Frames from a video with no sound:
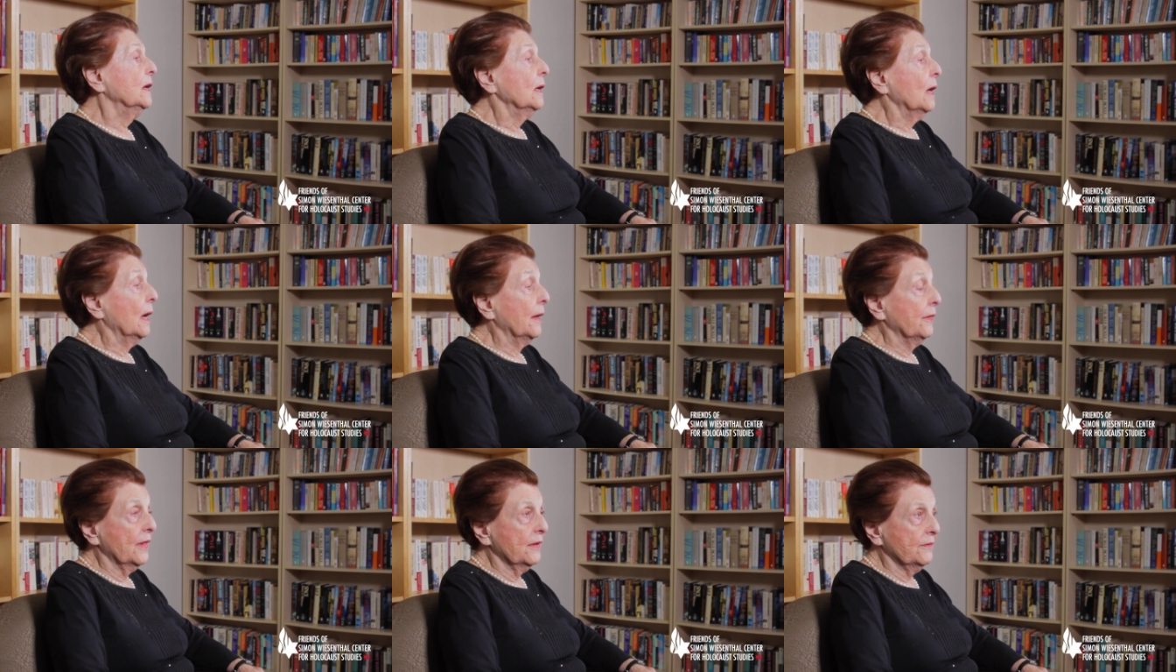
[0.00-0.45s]

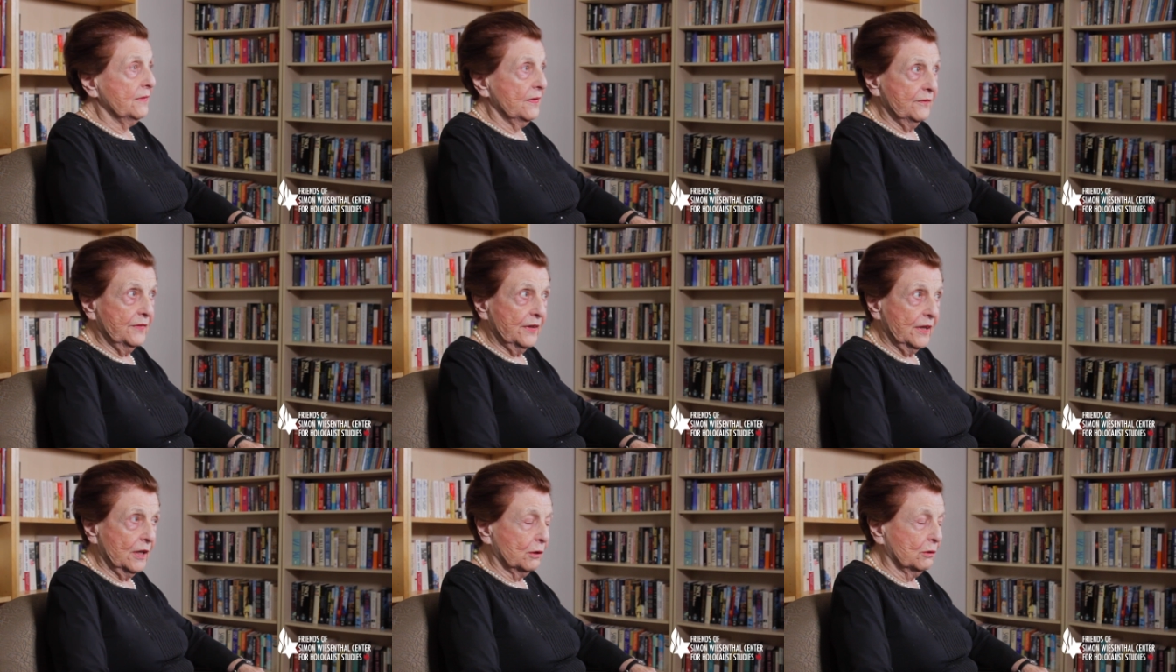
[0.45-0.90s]
and they were
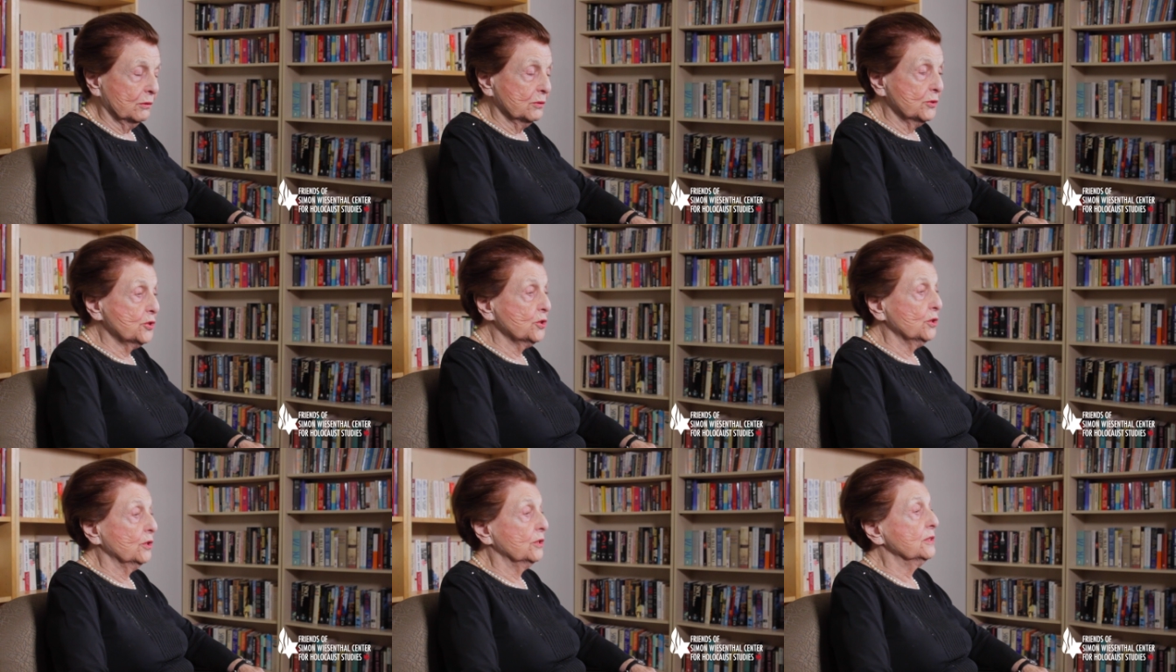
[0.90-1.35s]
very
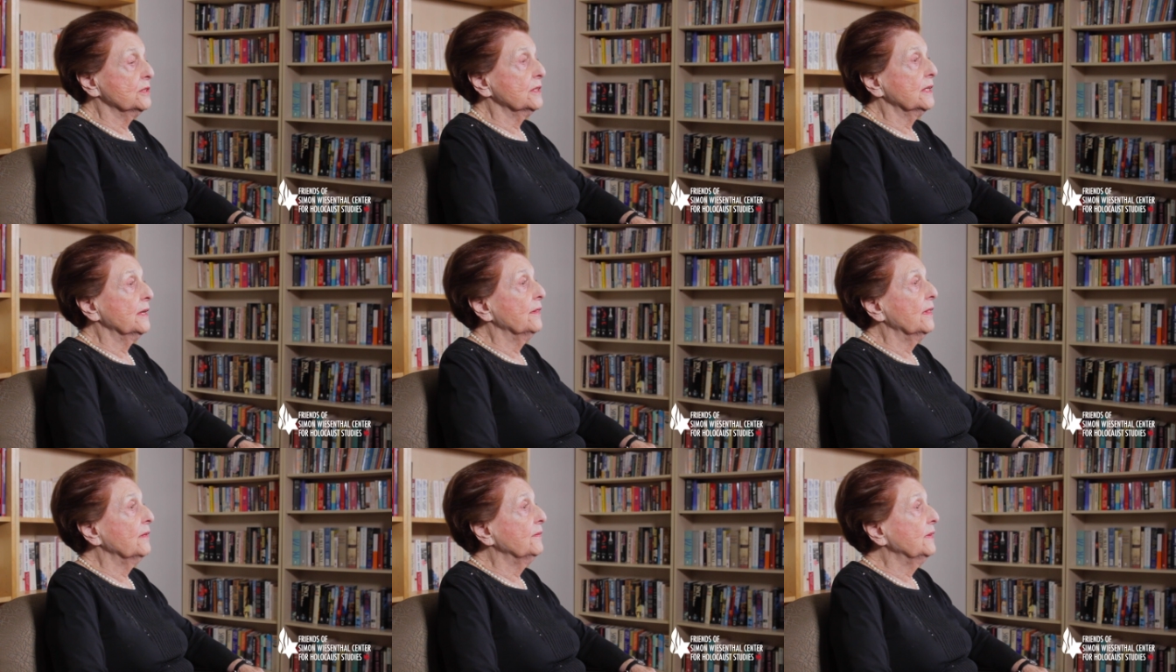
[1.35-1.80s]
concerned,
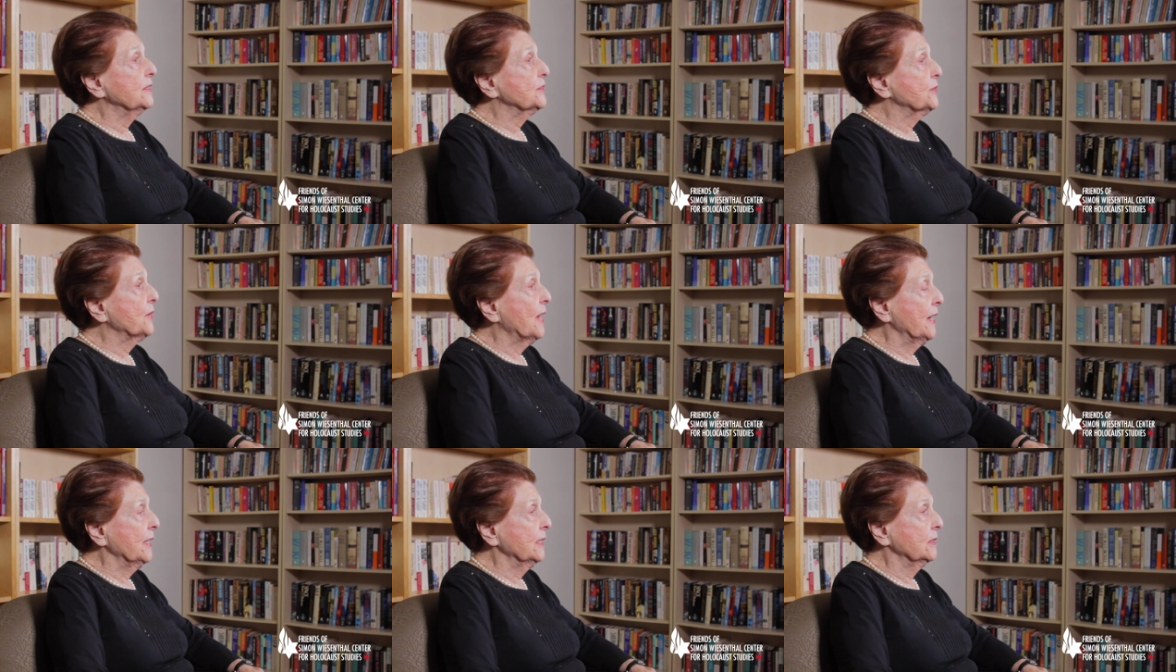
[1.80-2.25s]
and they were
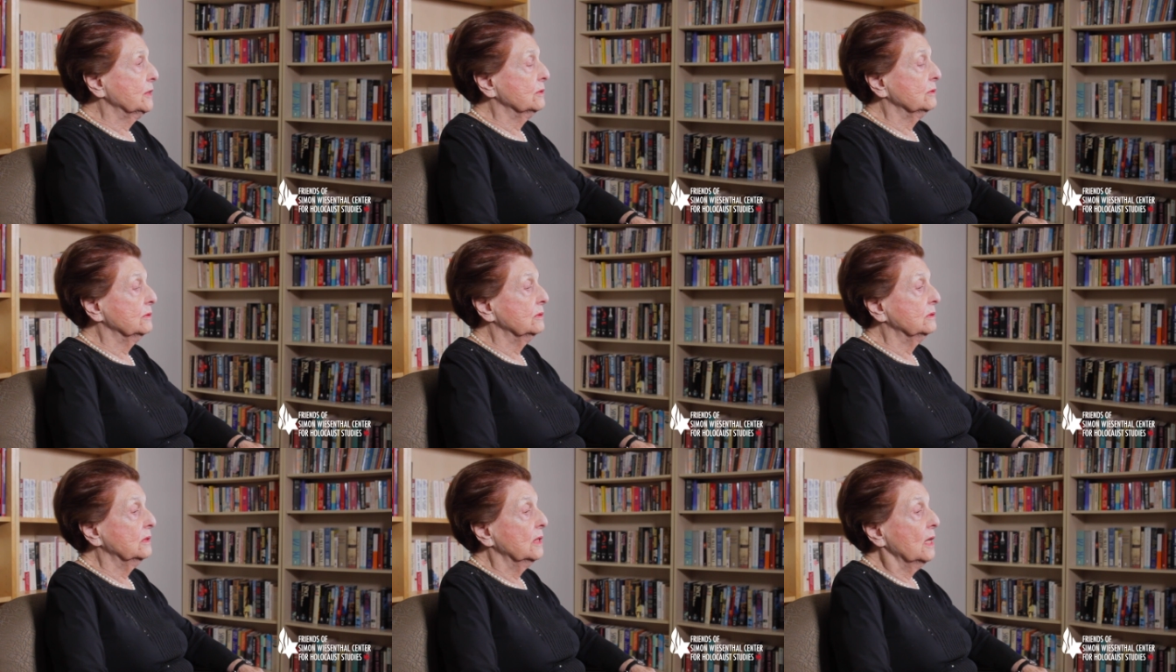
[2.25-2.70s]
trying
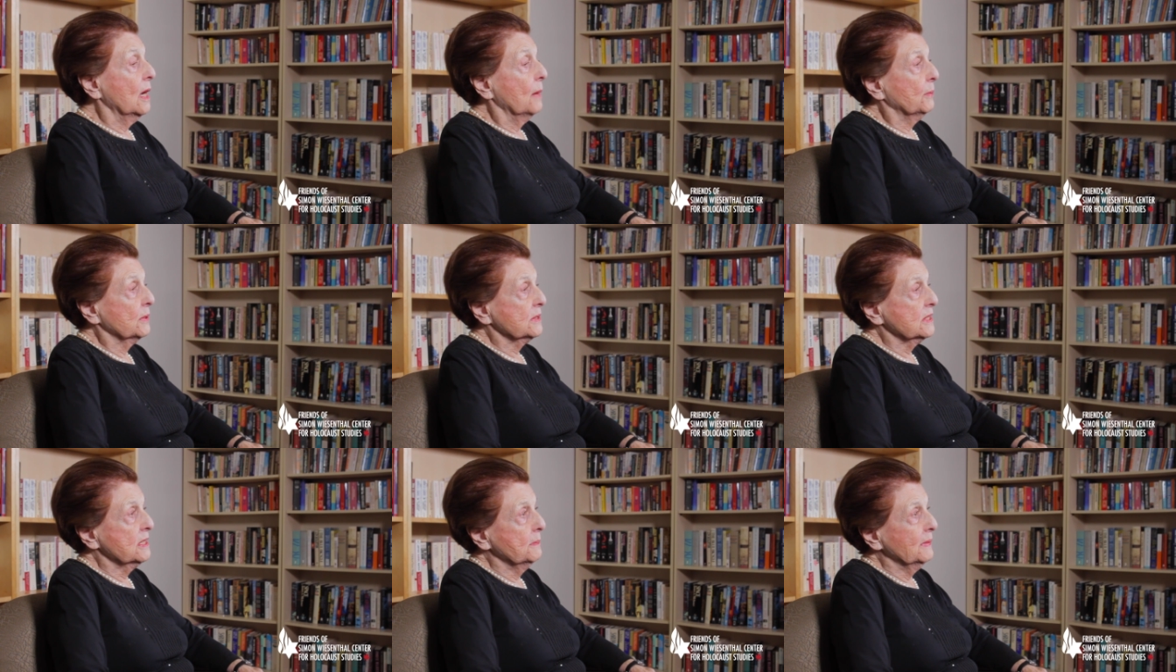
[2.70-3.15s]
to
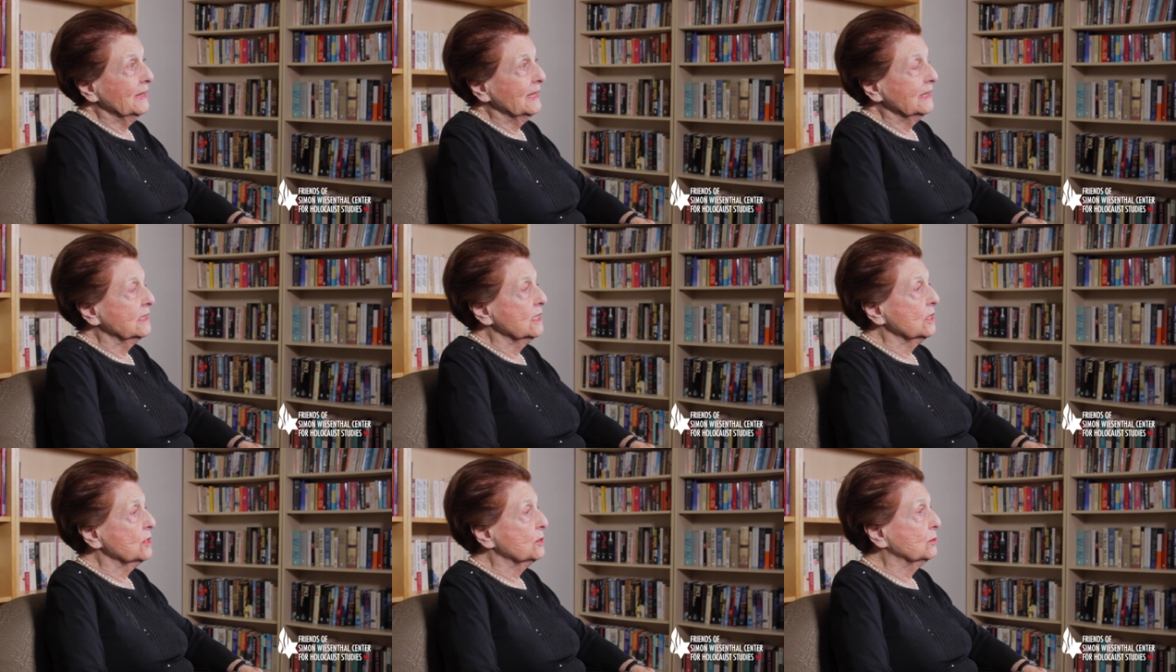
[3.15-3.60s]

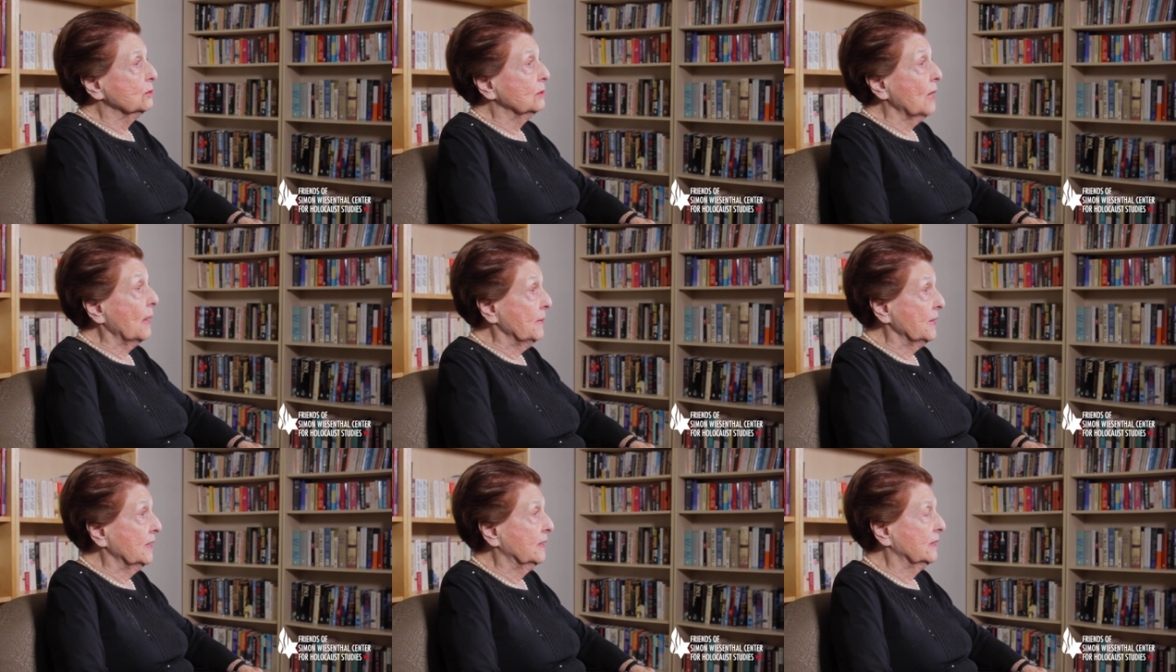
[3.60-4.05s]
possibilities to
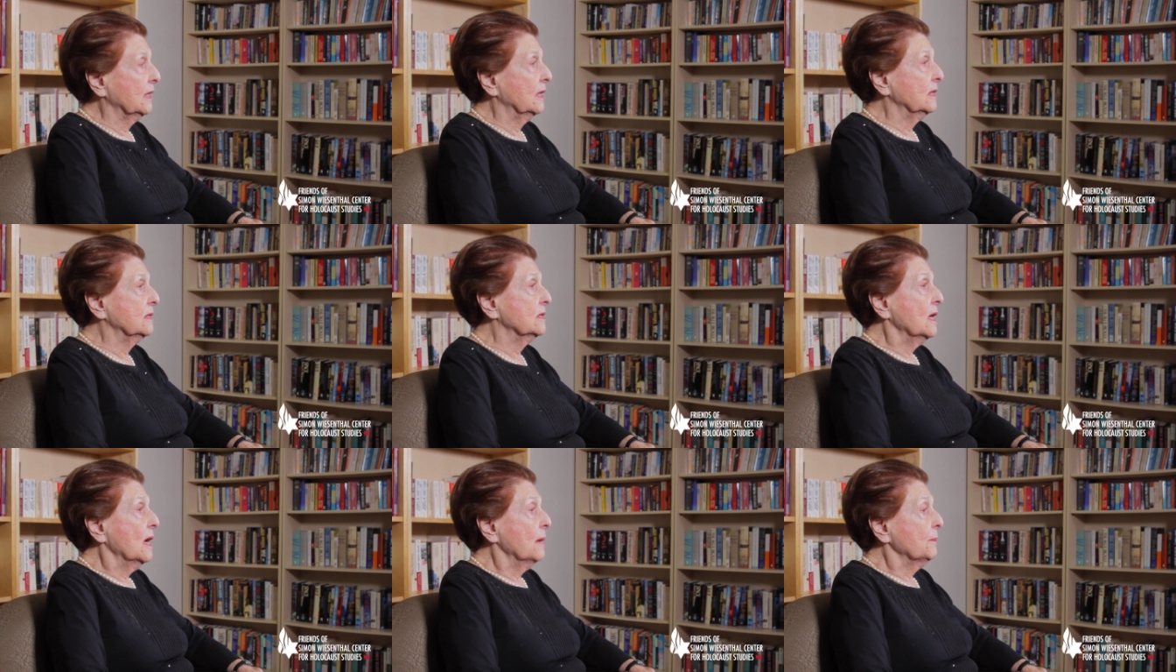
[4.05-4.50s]
emigrate,